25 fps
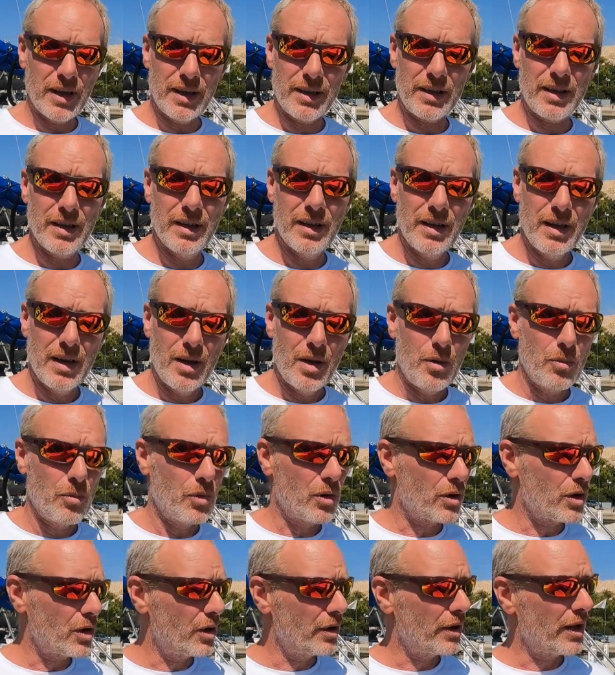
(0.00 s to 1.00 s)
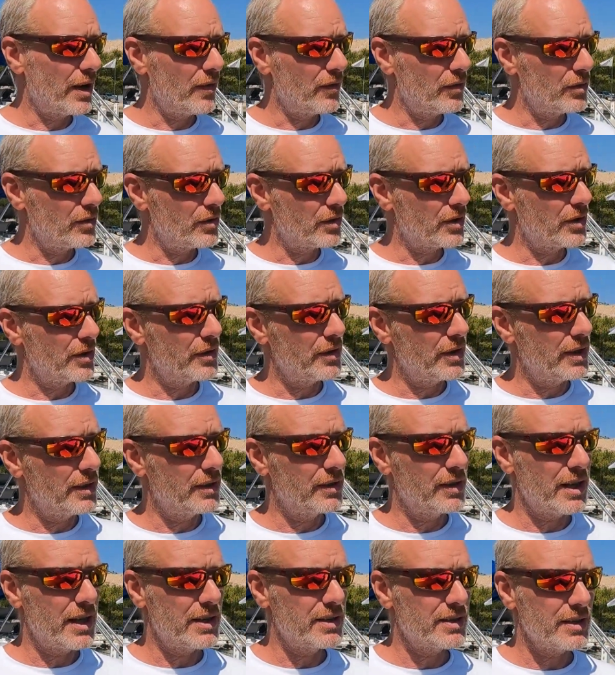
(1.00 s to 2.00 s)
deck, we'll go and have a look at
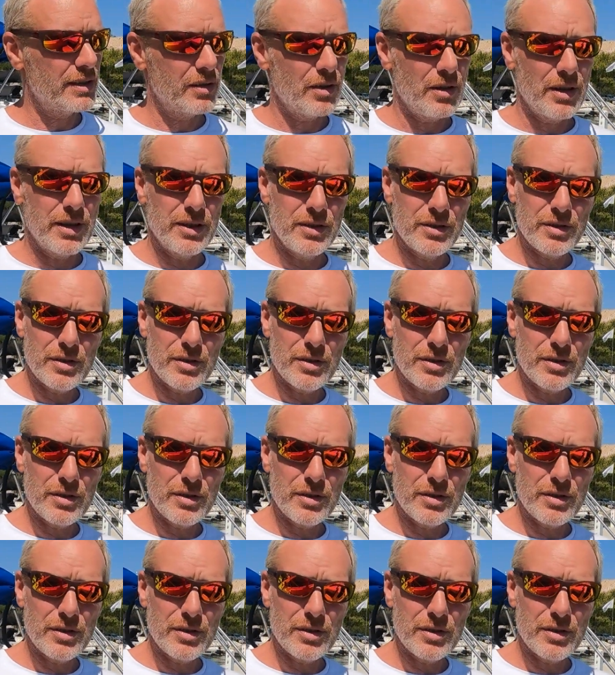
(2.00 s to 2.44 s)
the lazy line